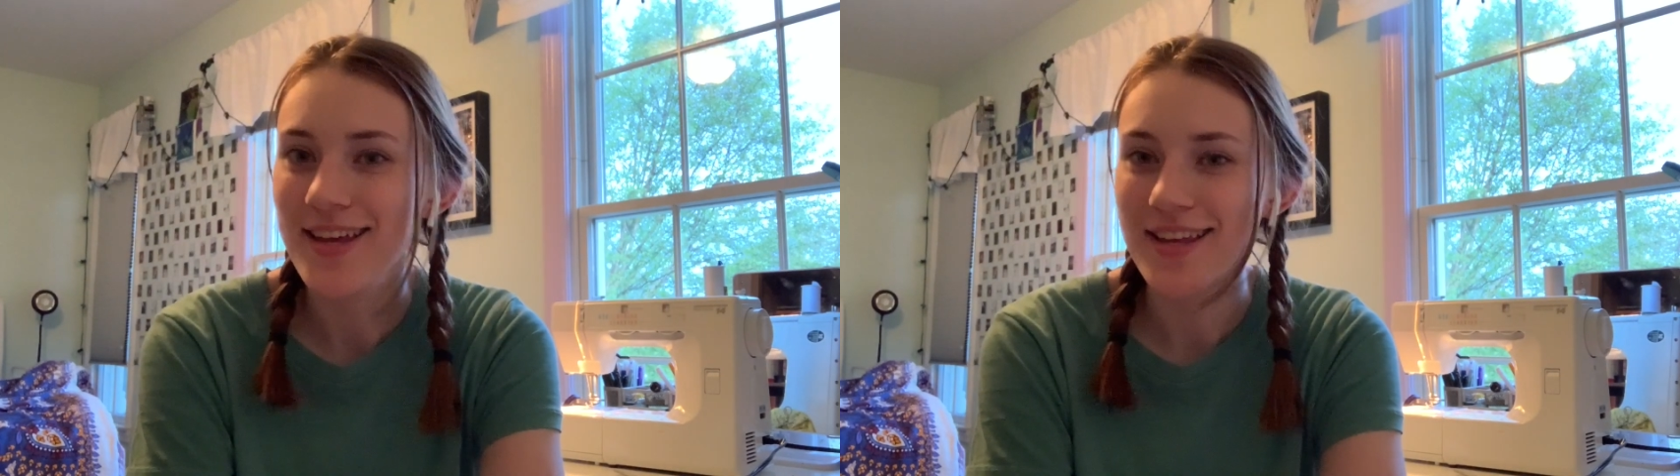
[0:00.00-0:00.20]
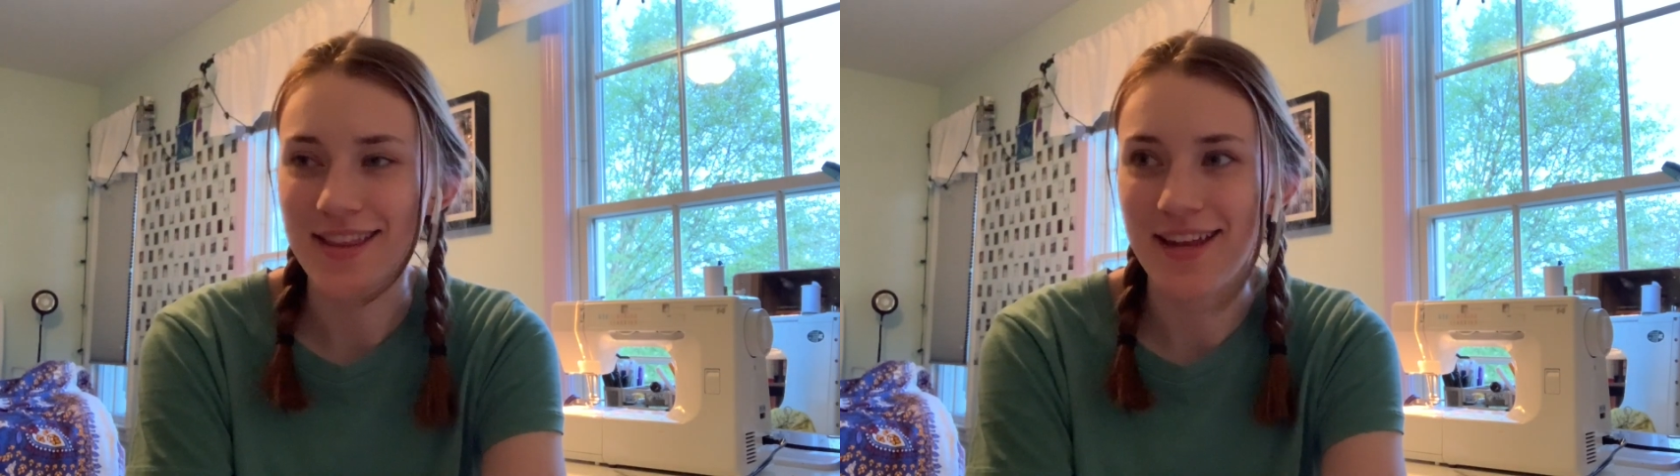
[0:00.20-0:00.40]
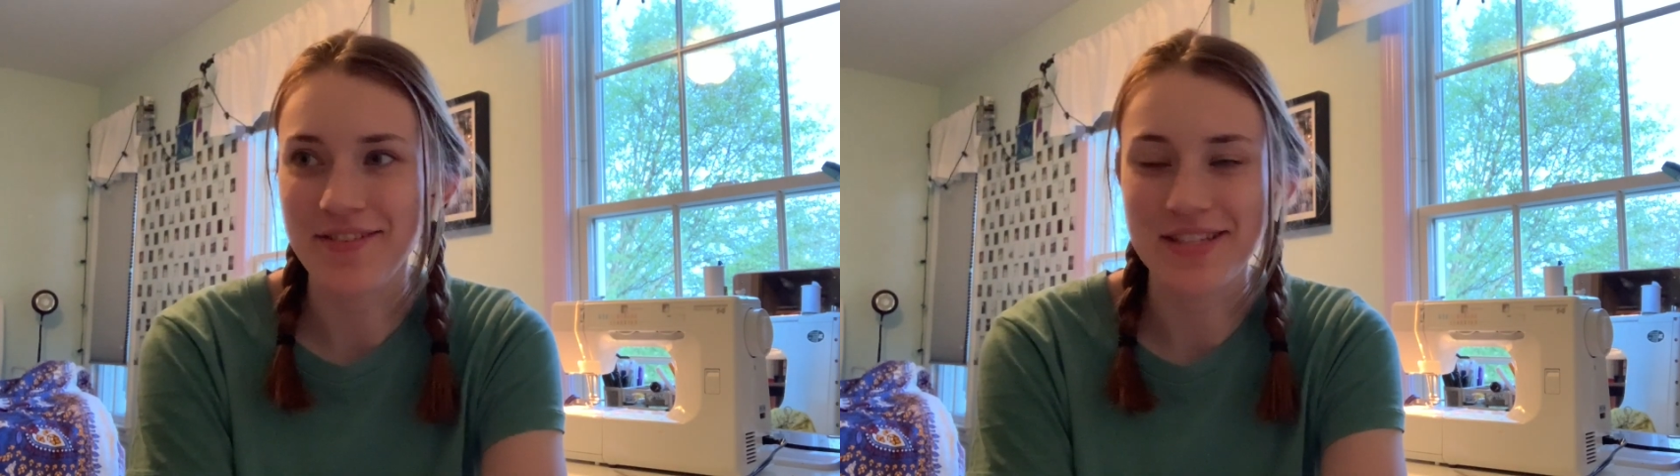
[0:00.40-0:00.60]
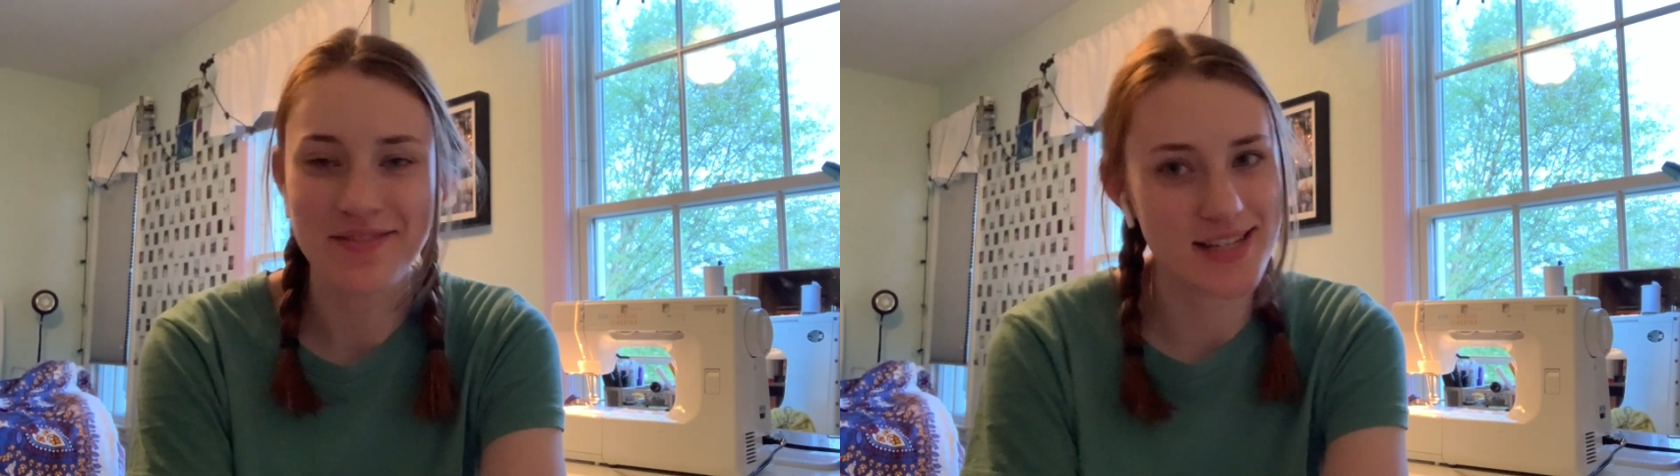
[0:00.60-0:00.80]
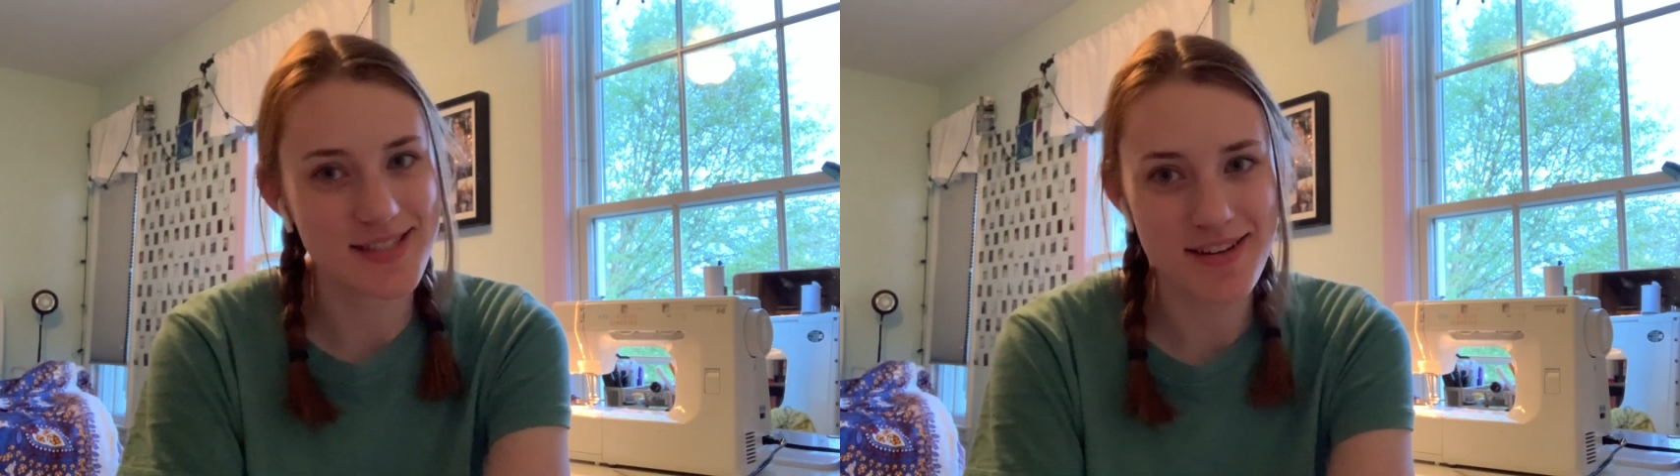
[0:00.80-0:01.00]
than it was when
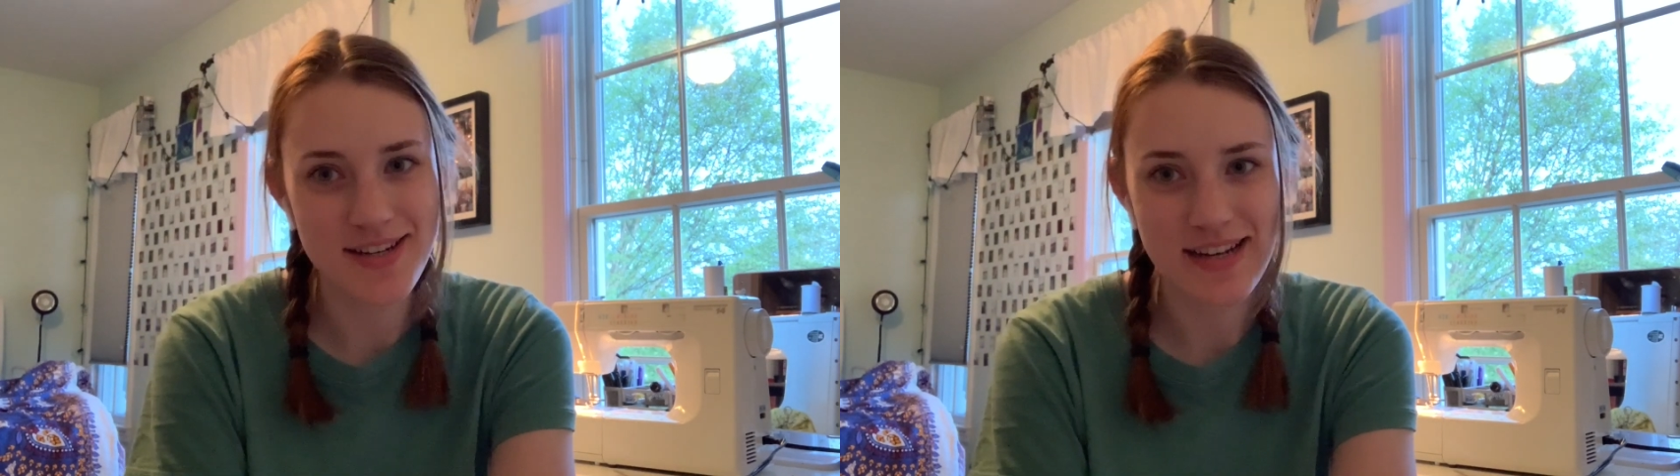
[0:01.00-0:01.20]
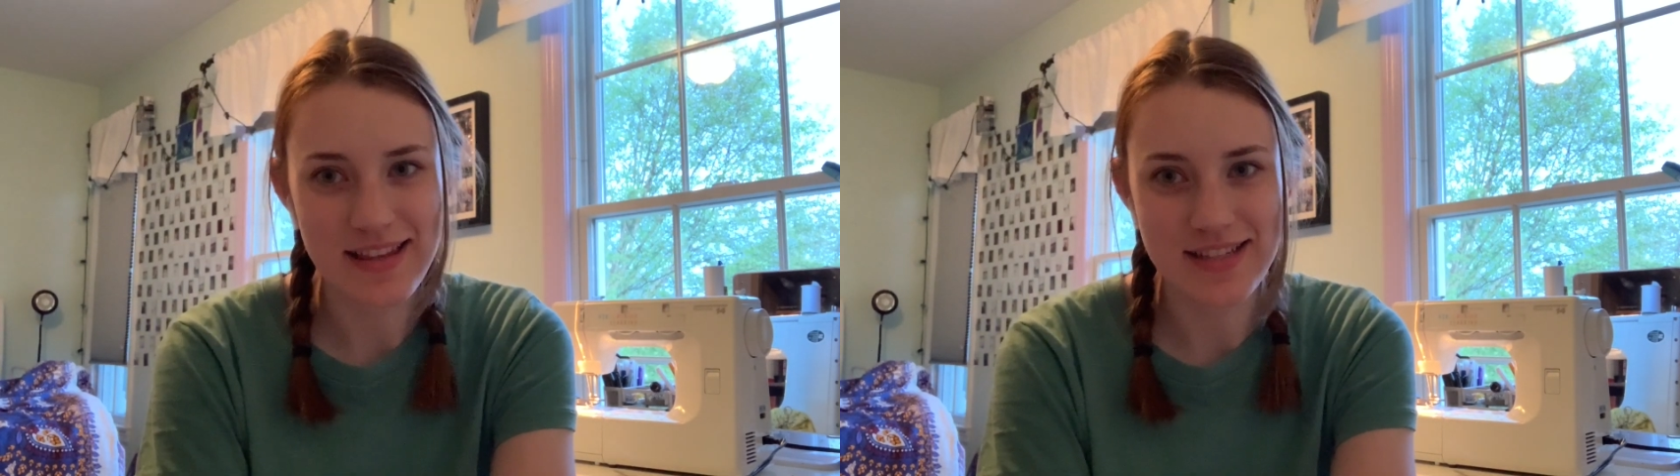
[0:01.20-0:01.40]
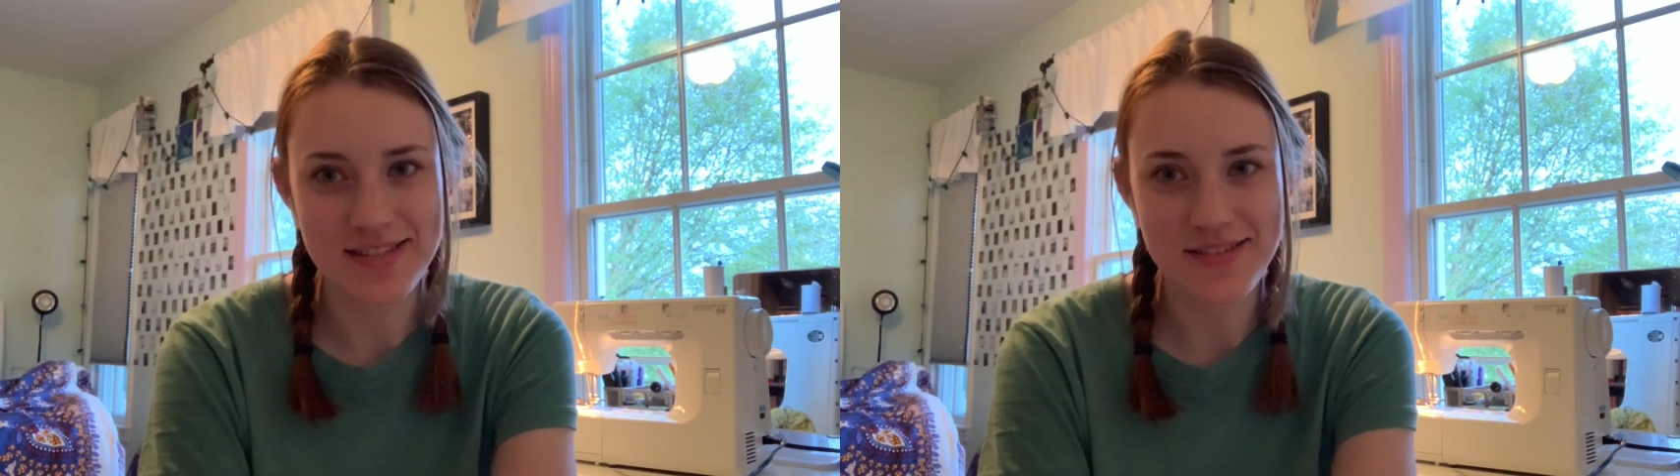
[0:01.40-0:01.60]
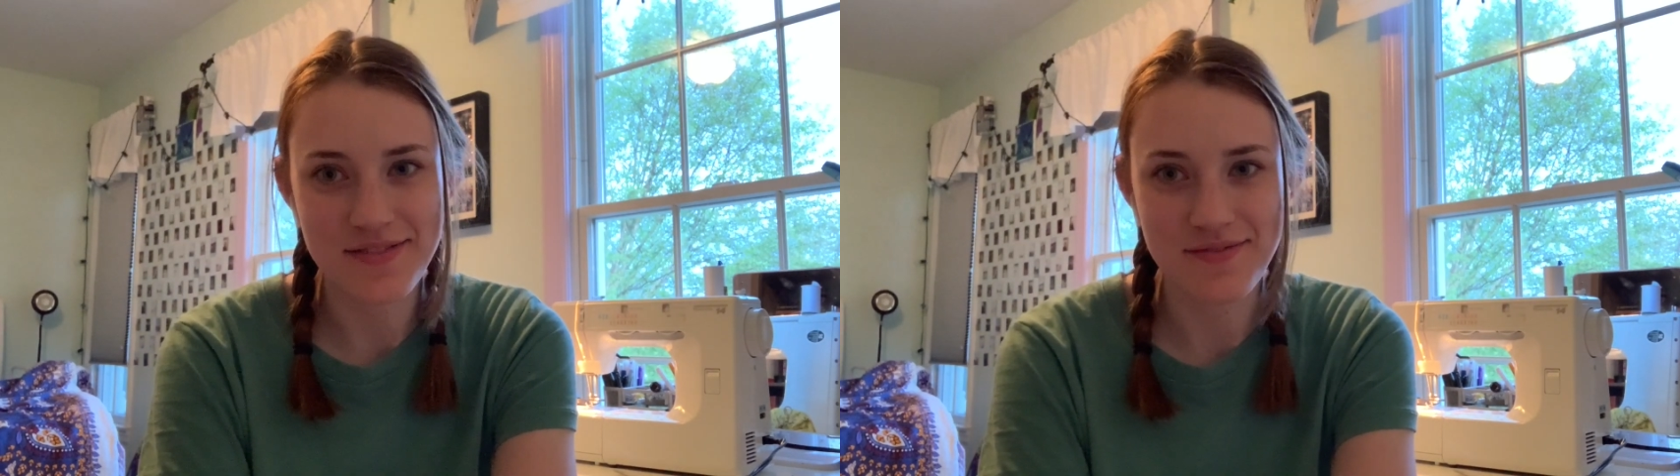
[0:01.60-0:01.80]
I started this